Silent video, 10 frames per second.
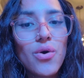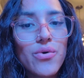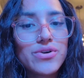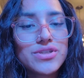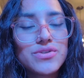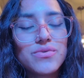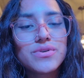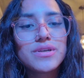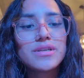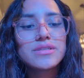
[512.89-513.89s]
horror
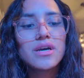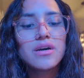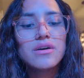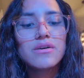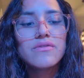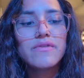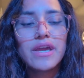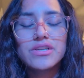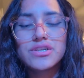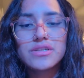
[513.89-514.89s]
stories of
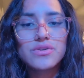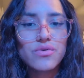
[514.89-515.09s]
agents